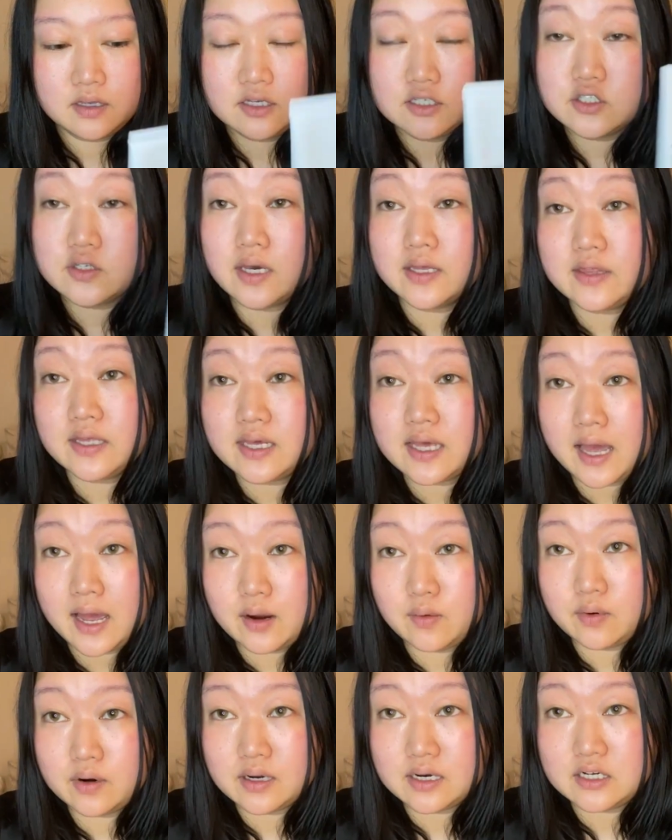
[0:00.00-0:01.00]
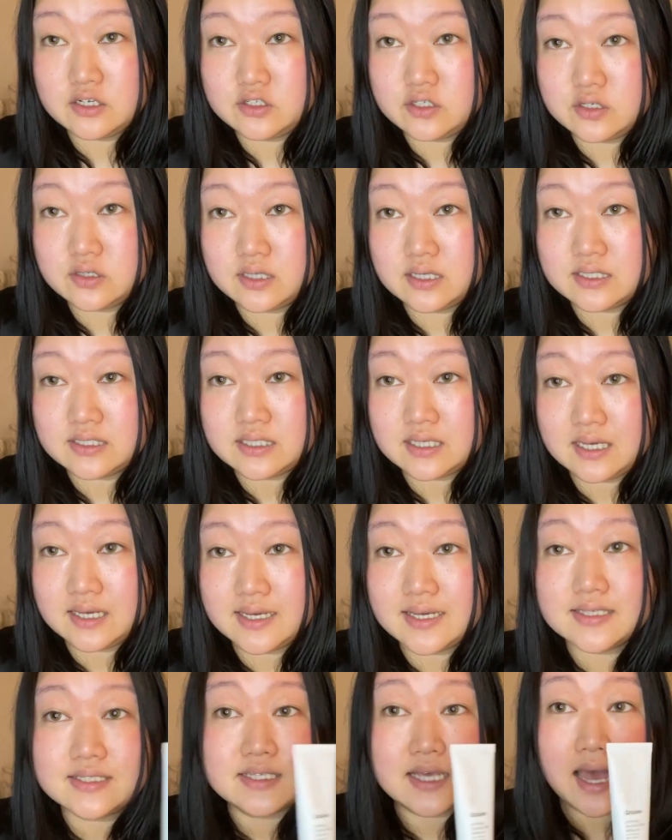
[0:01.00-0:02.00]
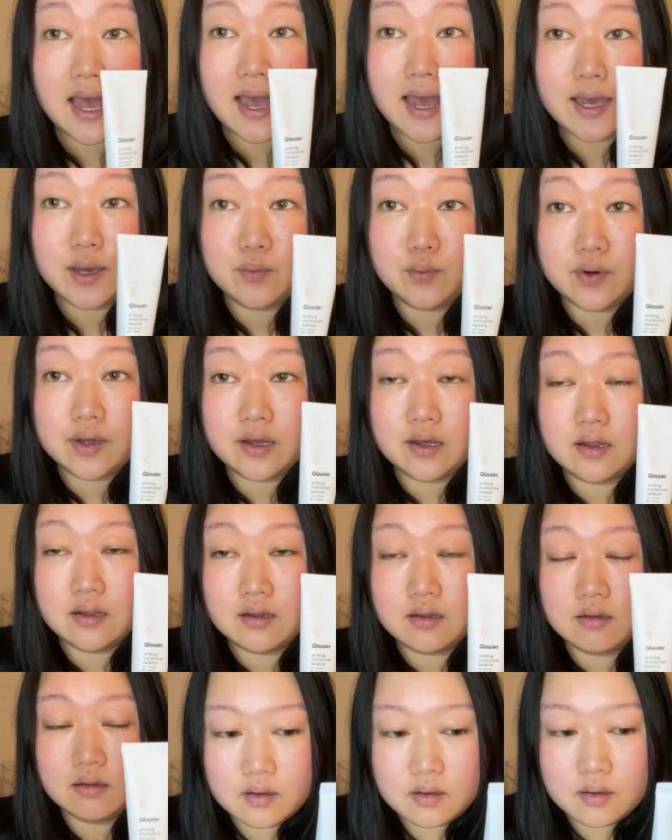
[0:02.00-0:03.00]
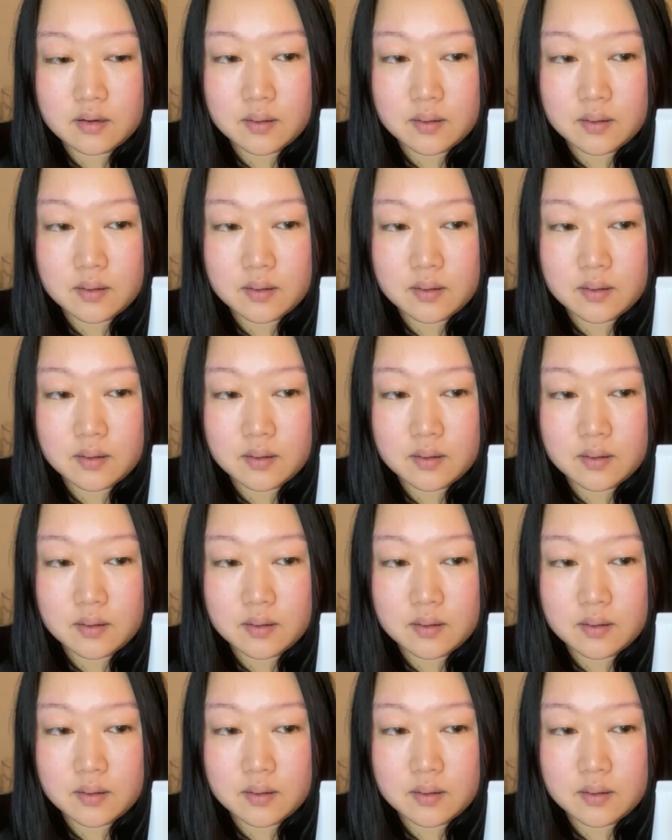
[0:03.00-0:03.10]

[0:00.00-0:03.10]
So I think how we're gonna do this is I will